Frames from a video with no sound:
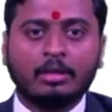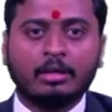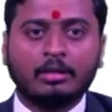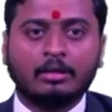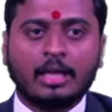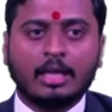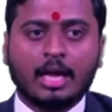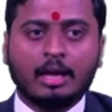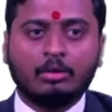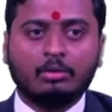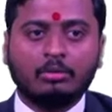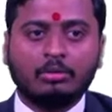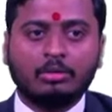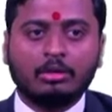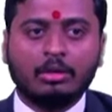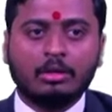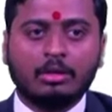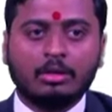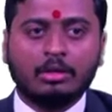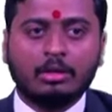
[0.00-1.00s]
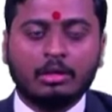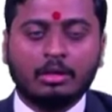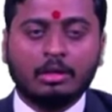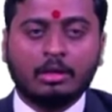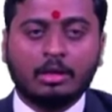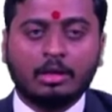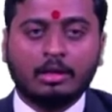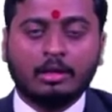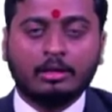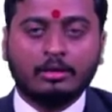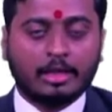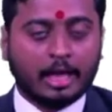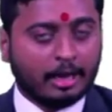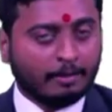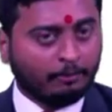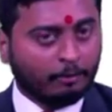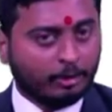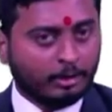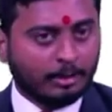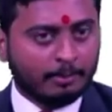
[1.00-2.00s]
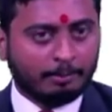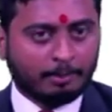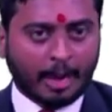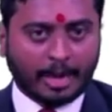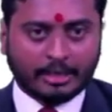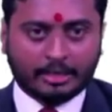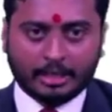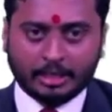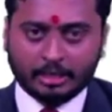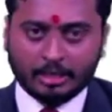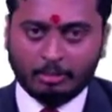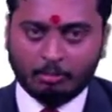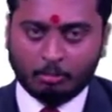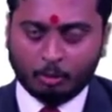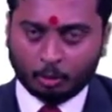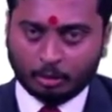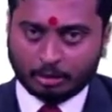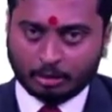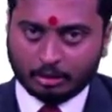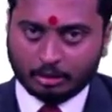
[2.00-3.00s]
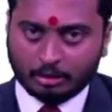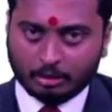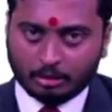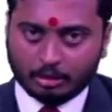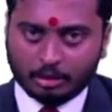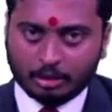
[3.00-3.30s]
Now therefore in a practical motor,